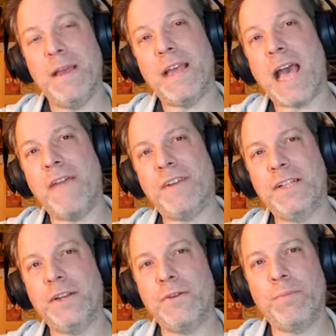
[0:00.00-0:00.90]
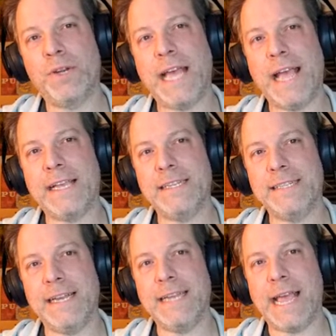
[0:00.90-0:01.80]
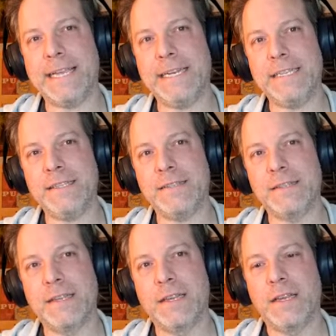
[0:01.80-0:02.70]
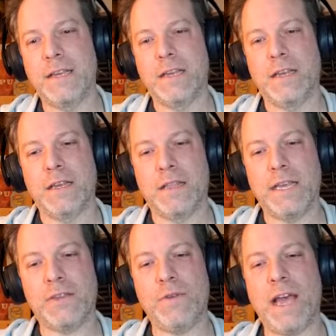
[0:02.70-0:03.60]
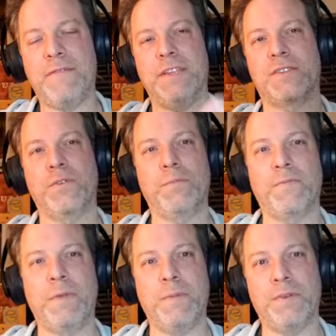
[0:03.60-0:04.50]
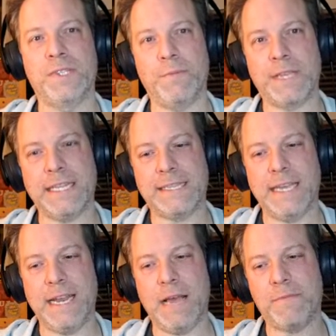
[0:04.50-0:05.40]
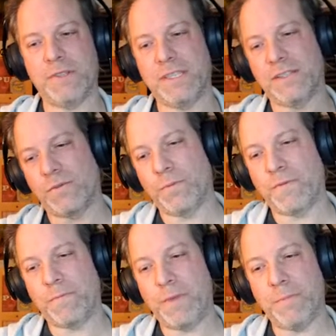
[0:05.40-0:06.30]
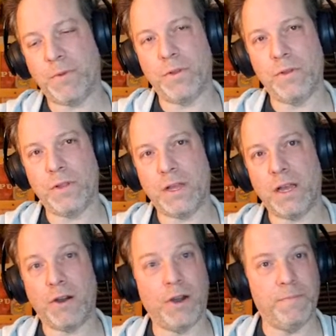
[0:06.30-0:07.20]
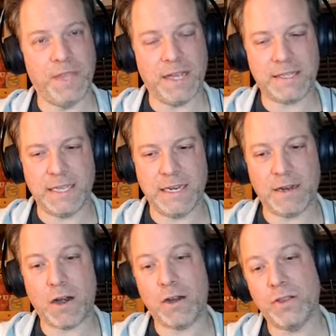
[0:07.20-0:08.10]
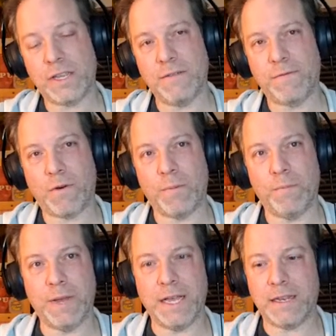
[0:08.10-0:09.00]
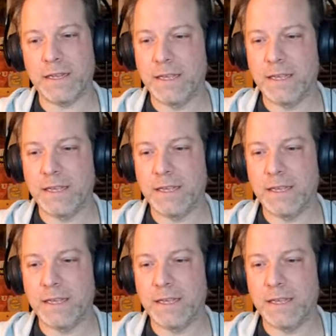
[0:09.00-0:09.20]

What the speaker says: have a clear protagonist antagonist. Like you have this group of people, someone gets kidnapped. There's these group of people are abducted, are looking for them, but